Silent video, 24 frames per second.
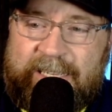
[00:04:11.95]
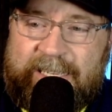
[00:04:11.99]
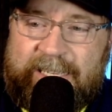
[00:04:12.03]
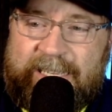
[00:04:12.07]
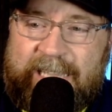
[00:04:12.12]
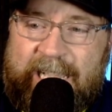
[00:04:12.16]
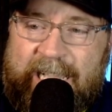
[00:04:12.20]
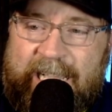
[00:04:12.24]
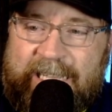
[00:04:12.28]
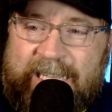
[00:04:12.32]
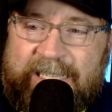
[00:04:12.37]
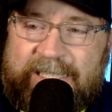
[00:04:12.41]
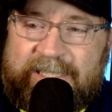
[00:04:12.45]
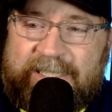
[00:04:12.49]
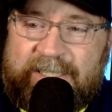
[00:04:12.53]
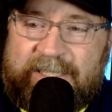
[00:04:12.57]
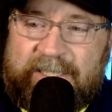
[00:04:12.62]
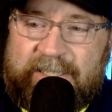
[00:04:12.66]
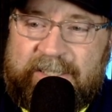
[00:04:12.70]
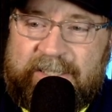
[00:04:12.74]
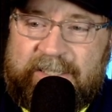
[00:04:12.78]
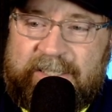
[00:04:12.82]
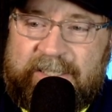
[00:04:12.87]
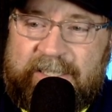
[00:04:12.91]

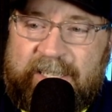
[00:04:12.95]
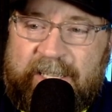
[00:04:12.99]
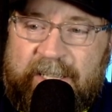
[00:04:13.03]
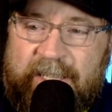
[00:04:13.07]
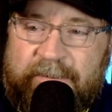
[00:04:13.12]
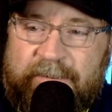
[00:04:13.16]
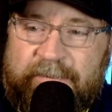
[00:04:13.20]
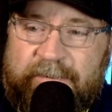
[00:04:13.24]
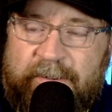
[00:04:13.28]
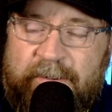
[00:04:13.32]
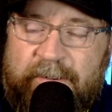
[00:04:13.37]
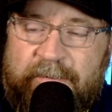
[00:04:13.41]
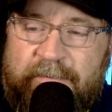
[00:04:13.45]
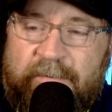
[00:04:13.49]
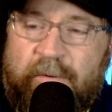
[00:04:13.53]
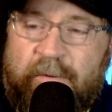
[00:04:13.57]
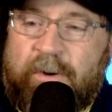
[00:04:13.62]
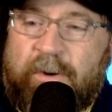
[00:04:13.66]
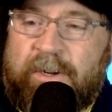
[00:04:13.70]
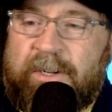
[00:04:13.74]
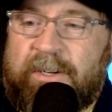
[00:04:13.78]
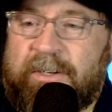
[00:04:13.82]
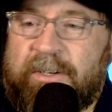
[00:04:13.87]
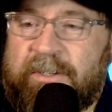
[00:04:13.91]
God's stuff
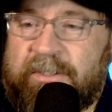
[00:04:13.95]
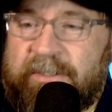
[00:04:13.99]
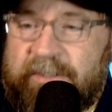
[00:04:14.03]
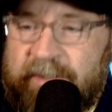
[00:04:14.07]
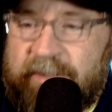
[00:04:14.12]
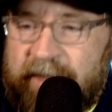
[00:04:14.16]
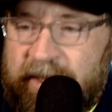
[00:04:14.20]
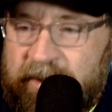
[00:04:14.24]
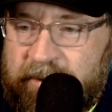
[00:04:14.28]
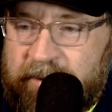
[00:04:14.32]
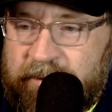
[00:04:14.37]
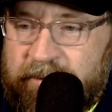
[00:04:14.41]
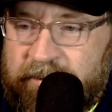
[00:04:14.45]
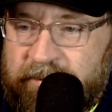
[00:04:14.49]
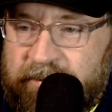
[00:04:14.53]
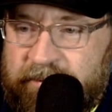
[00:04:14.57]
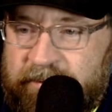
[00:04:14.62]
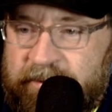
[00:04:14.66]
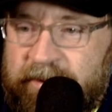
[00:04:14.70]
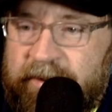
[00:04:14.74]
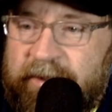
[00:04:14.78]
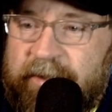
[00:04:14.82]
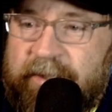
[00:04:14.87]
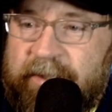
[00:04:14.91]
for yourself,